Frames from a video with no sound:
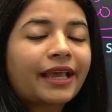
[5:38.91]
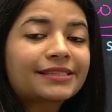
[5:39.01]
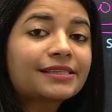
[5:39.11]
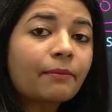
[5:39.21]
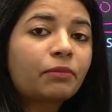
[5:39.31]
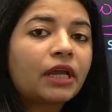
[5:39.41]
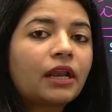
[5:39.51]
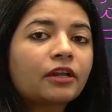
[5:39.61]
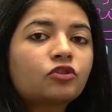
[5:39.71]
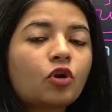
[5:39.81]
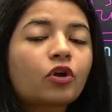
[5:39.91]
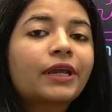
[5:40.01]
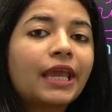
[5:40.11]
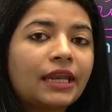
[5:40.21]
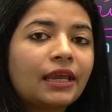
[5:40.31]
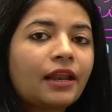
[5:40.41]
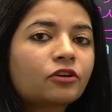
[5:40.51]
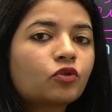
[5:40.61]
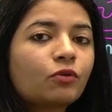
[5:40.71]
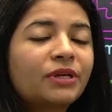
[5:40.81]
Accepting electron or gaining
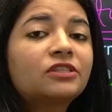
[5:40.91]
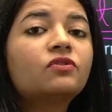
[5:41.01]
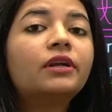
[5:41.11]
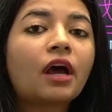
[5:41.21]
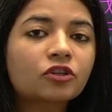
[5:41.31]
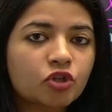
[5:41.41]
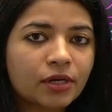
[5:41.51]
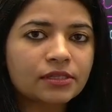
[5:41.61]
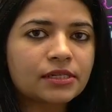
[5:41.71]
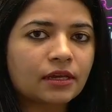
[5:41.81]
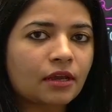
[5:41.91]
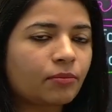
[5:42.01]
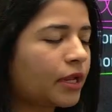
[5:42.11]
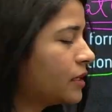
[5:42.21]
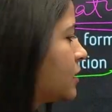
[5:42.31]
electron means reduction is taking place.